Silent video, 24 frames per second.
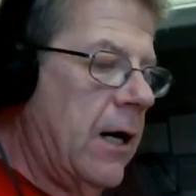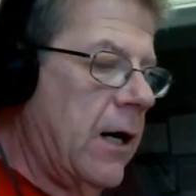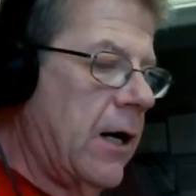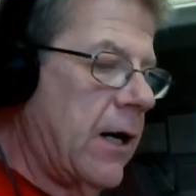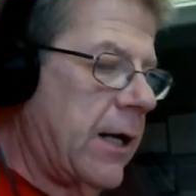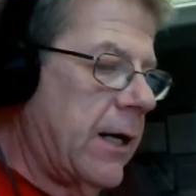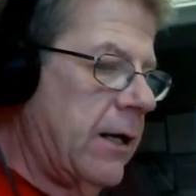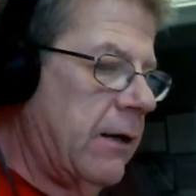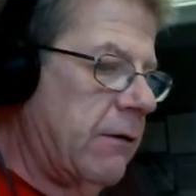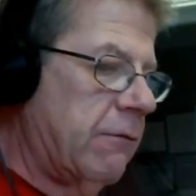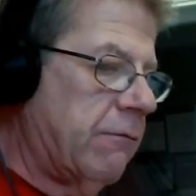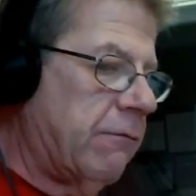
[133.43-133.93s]

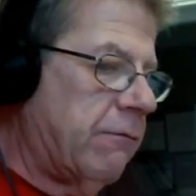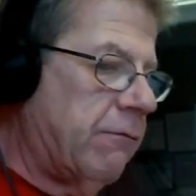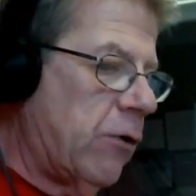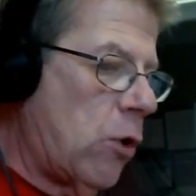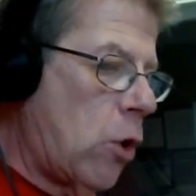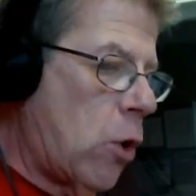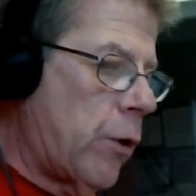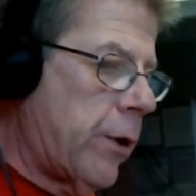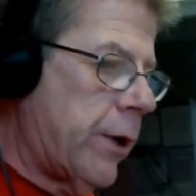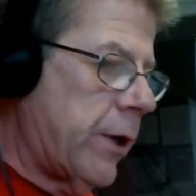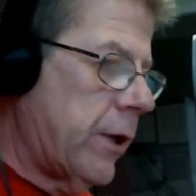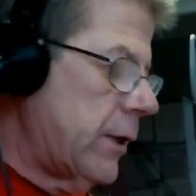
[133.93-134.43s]
in
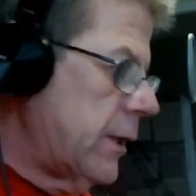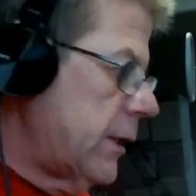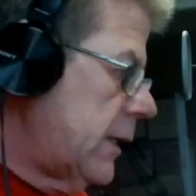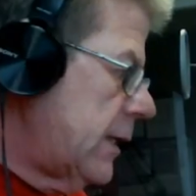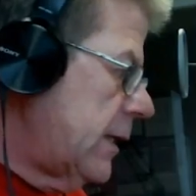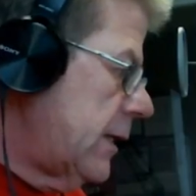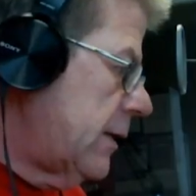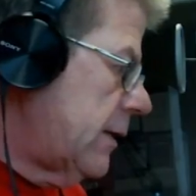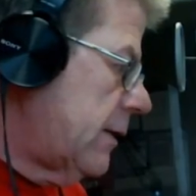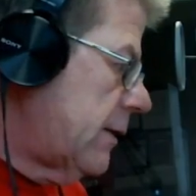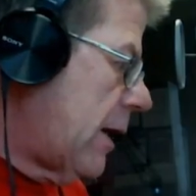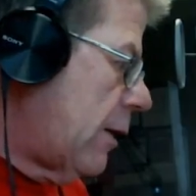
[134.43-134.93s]
Florida,
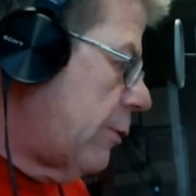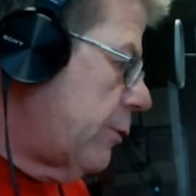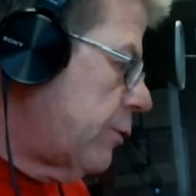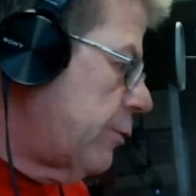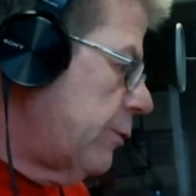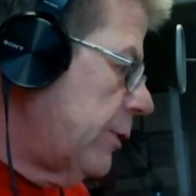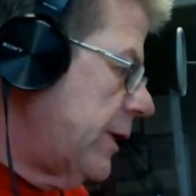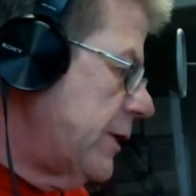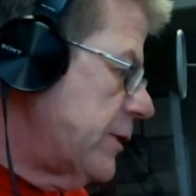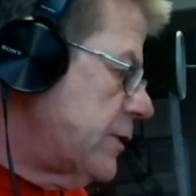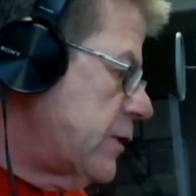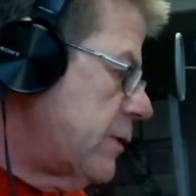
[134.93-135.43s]
how it
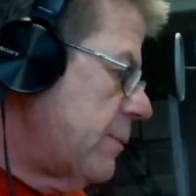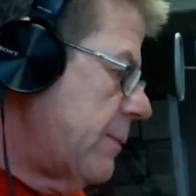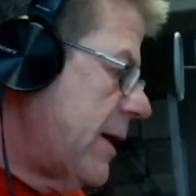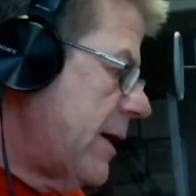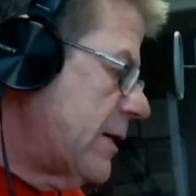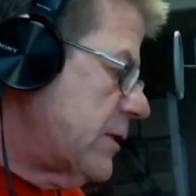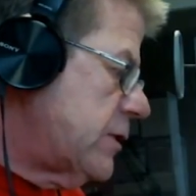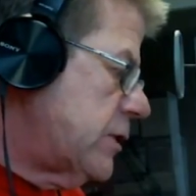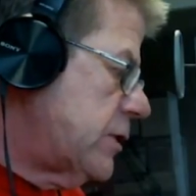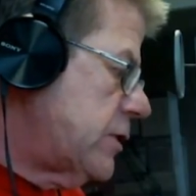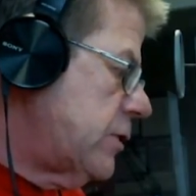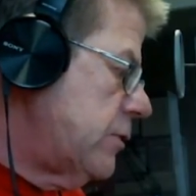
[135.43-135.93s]
relates to
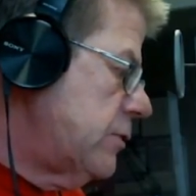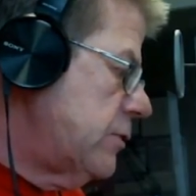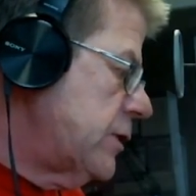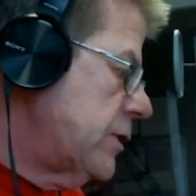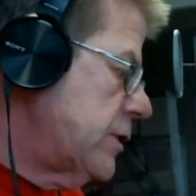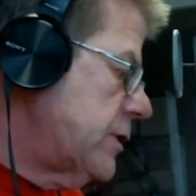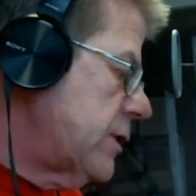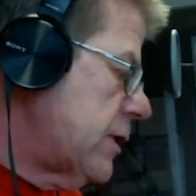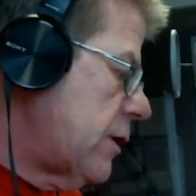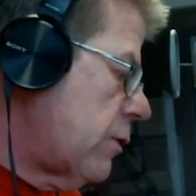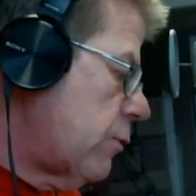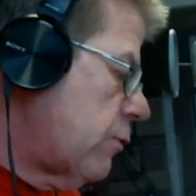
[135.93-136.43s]
Massachusetts.